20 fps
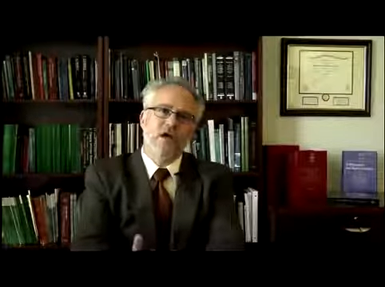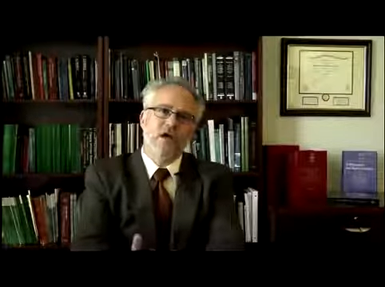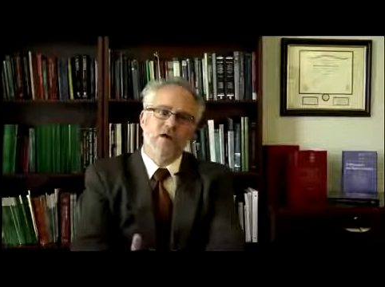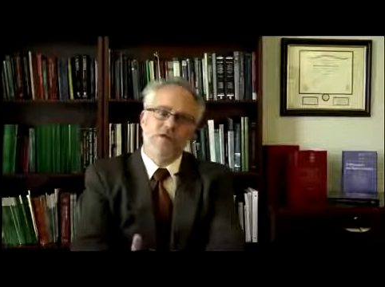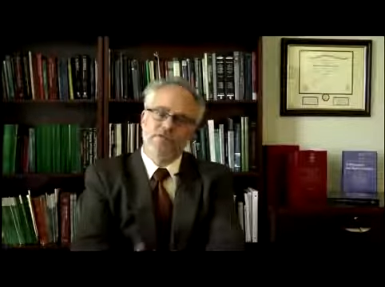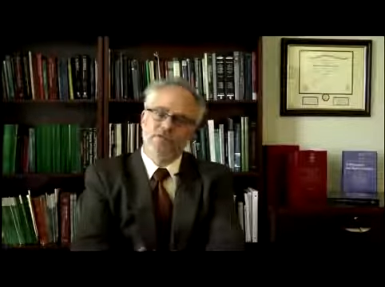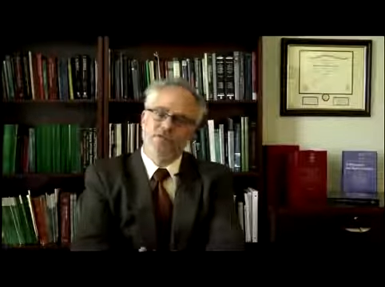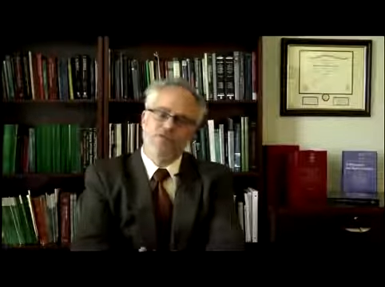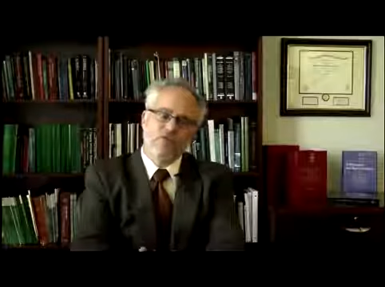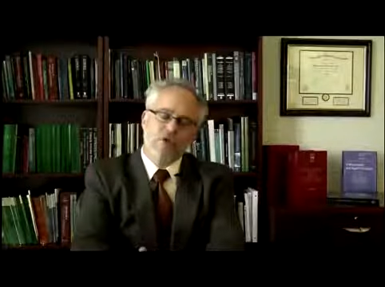a
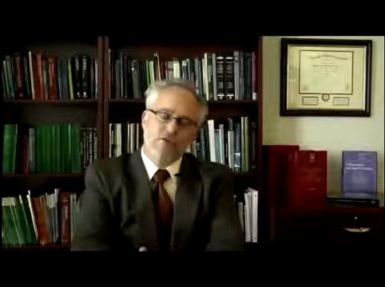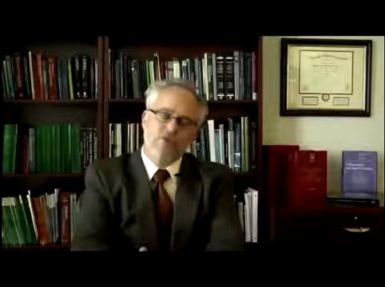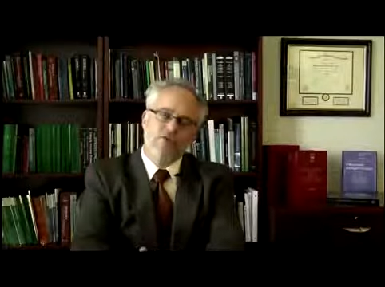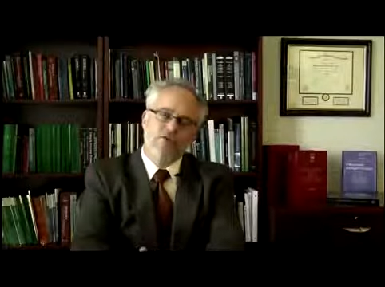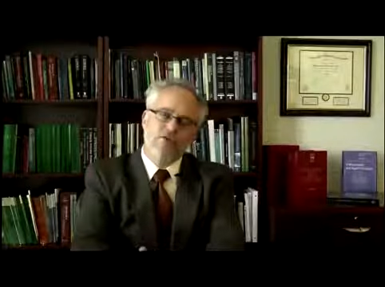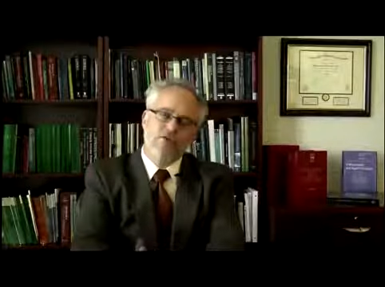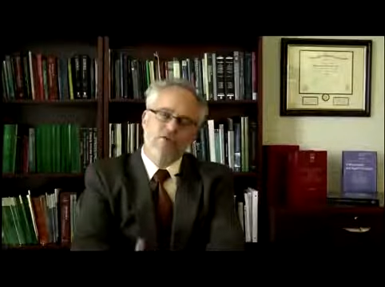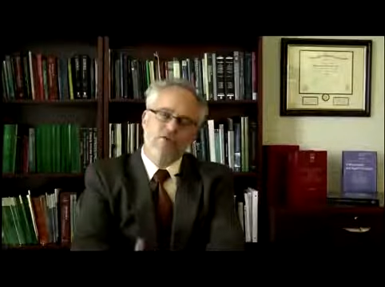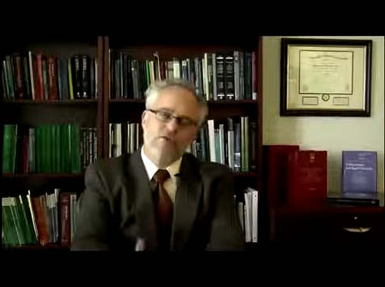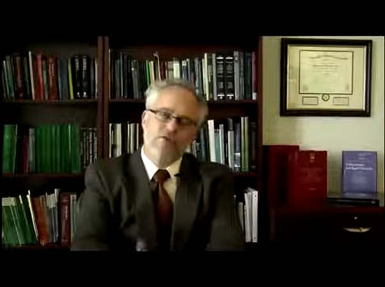
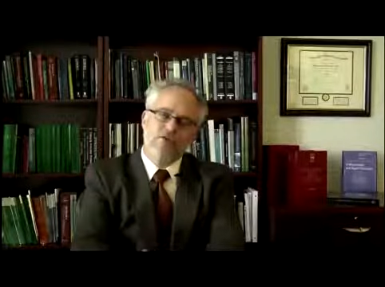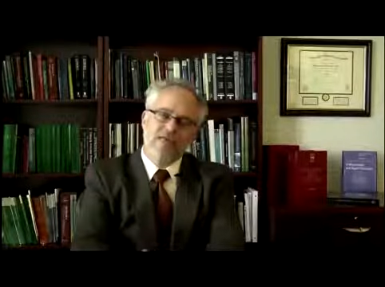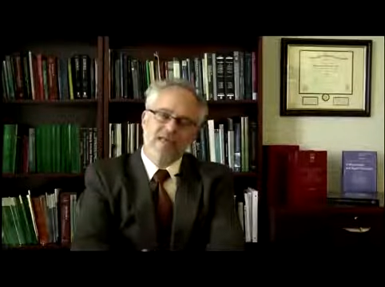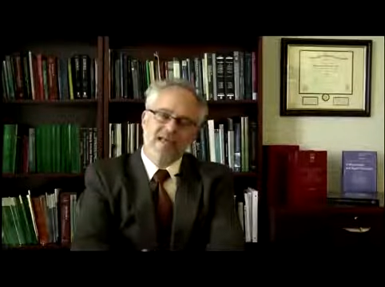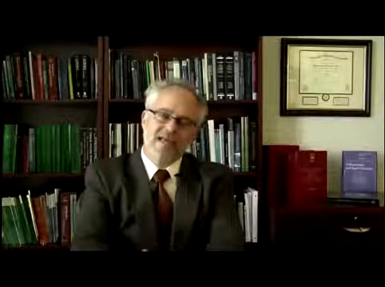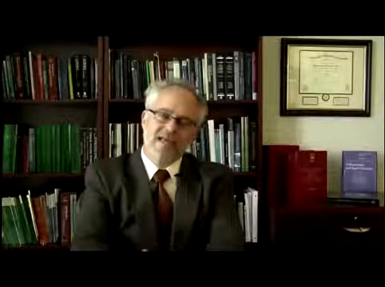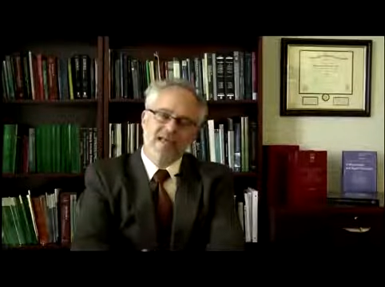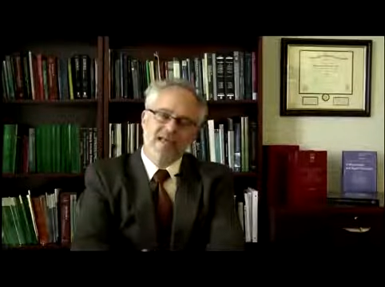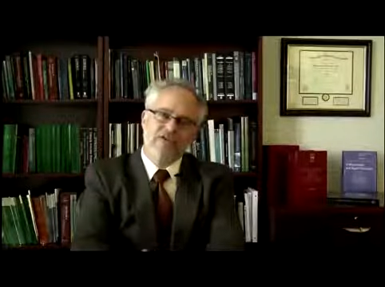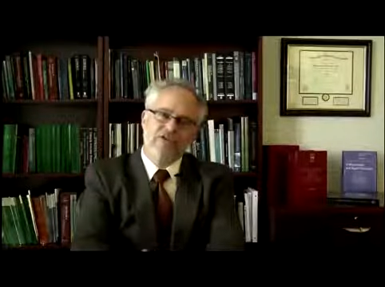disruption in
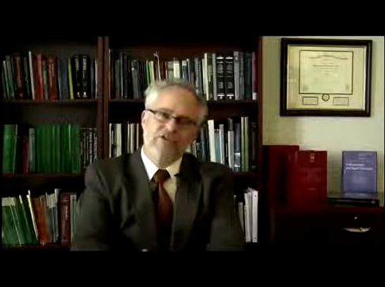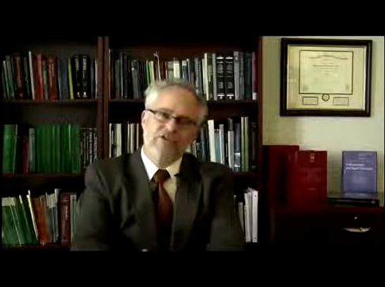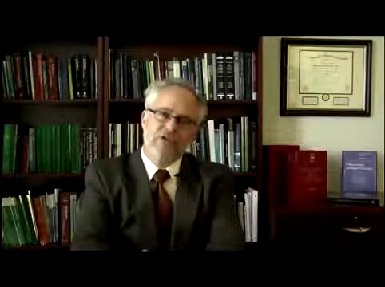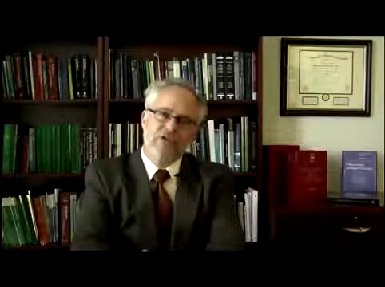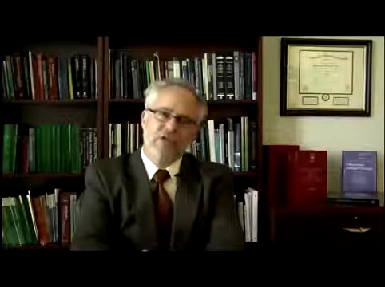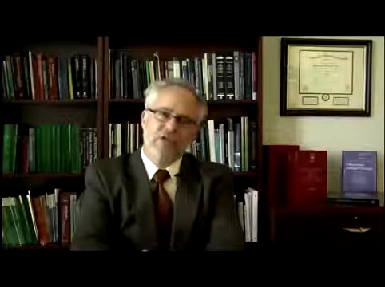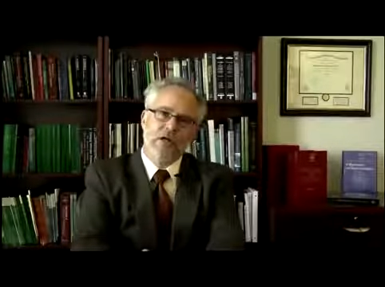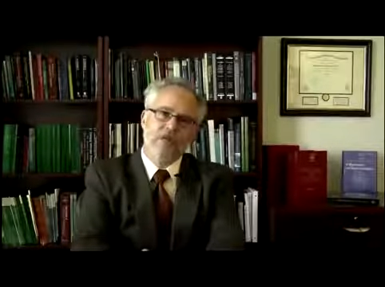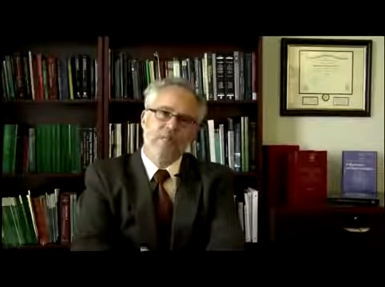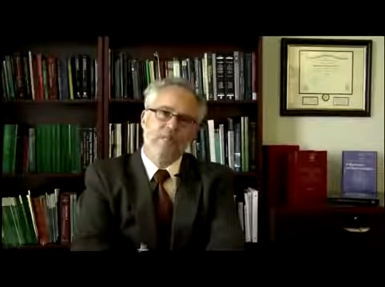
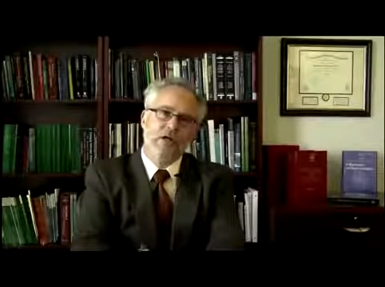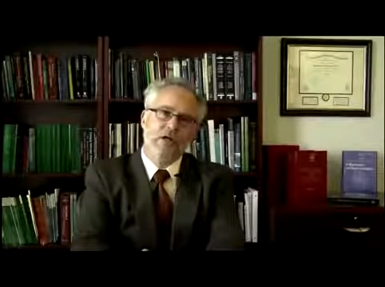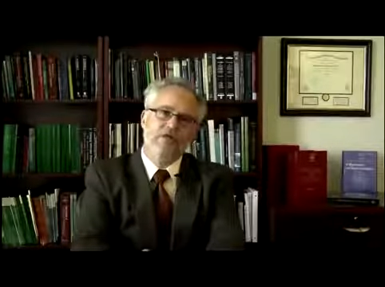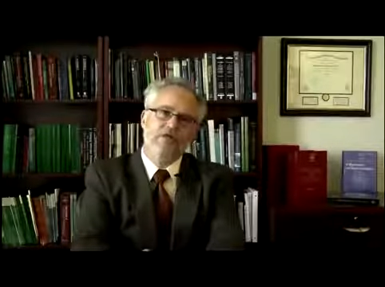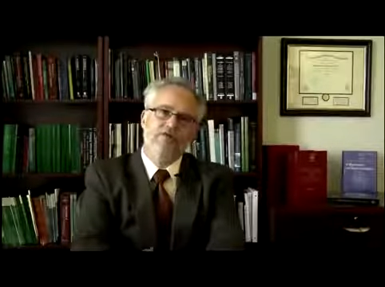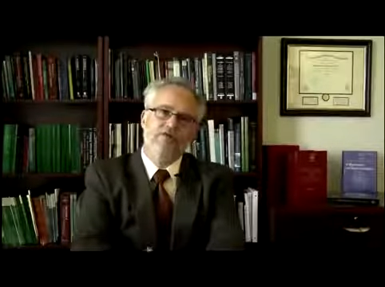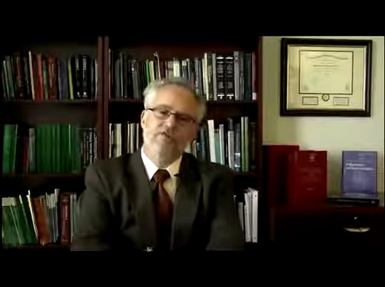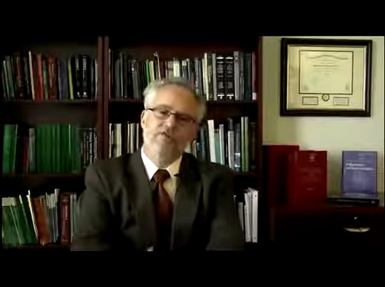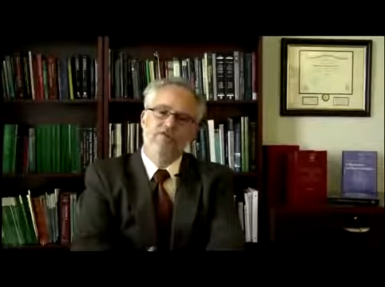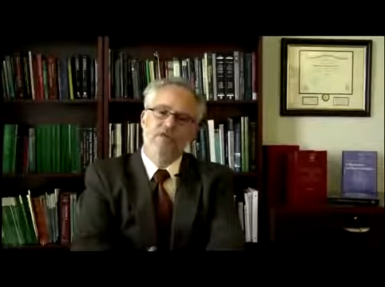communication
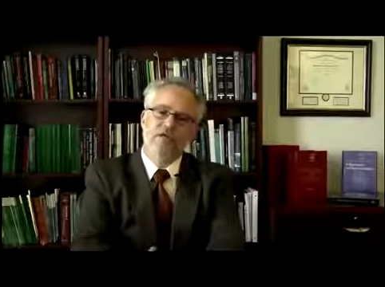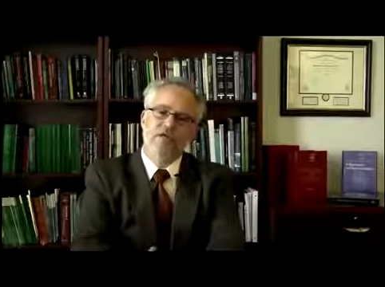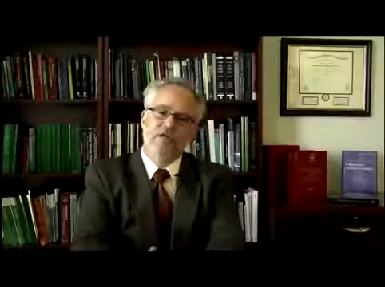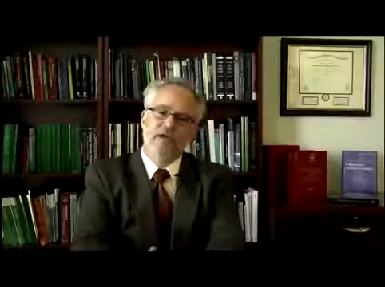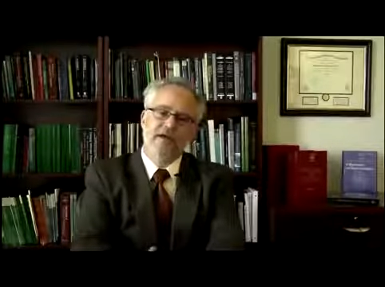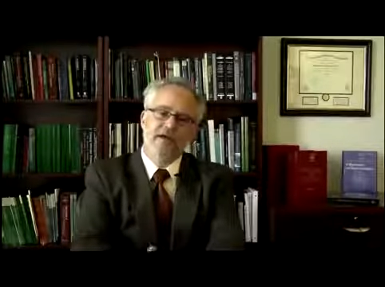amongst